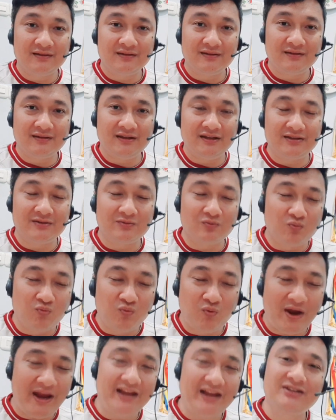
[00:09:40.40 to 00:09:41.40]
It's
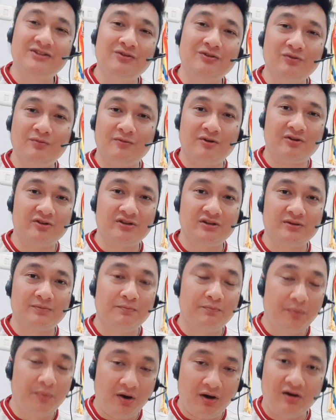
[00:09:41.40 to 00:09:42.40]
way too much.
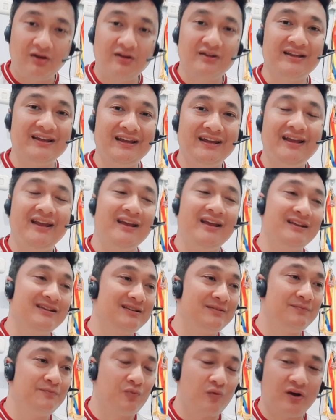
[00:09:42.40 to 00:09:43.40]
But he is
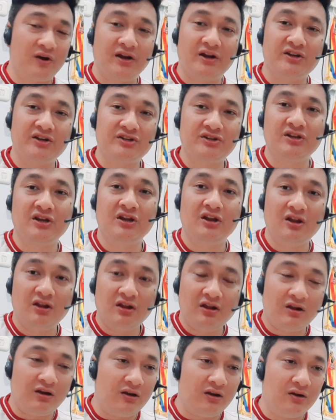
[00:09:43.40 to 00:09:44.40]
British
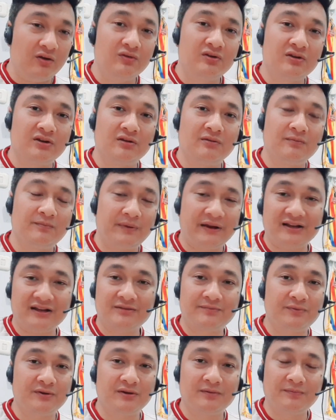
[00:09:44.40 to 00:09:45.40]
local
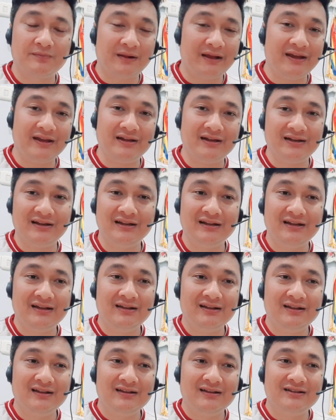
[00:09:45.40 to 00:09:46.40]
passport player,
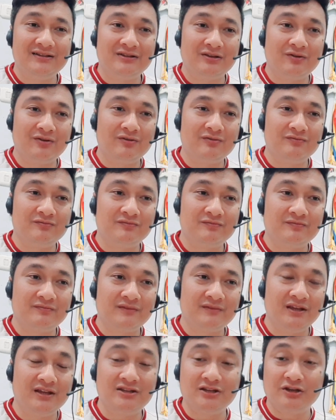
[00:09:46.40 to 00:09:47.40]
so
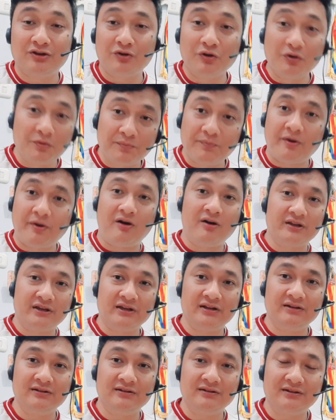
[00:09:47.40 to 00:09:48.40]
it's a good
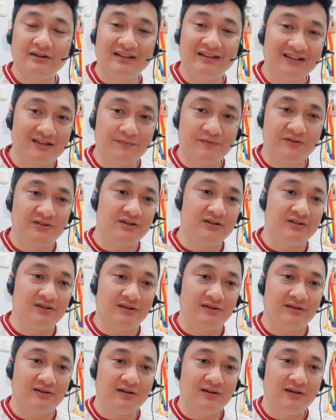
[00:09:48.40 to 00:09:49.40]
bargain in this
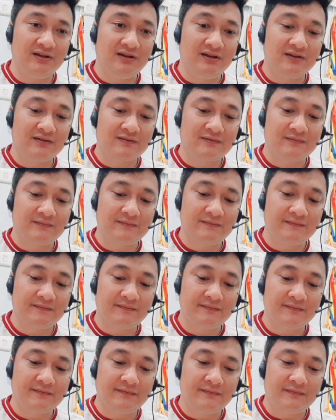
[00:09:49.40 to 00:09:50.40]
position.
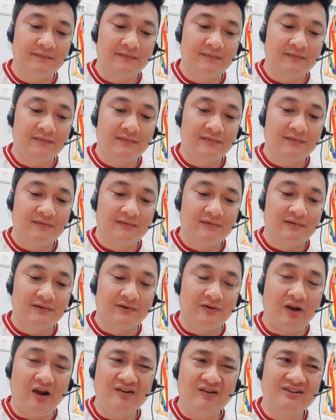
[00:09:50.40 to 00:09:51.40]

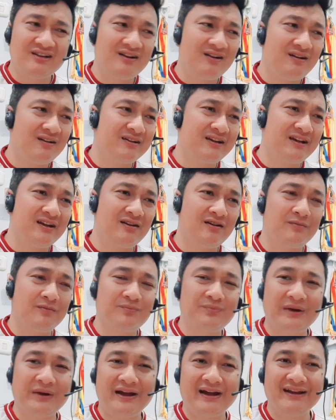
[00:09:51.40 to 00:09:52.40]
So Erik Ten Hag cannot
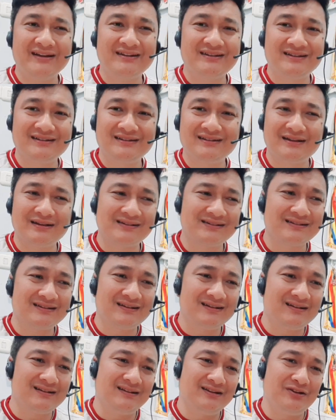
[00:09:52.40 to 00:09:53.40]
buy the
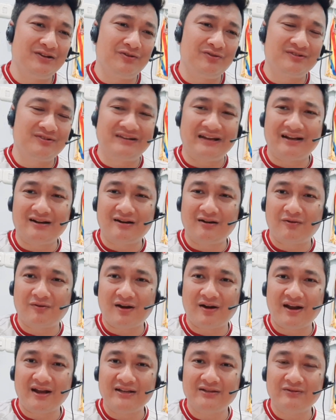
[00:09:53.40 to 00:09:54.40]
Declan
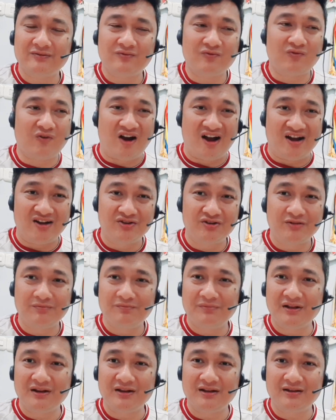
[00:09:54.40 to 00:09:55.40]
Rice 100
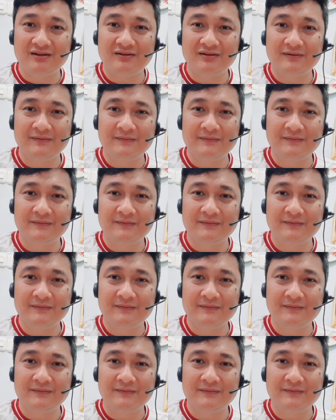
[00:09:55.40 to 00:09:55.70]
million.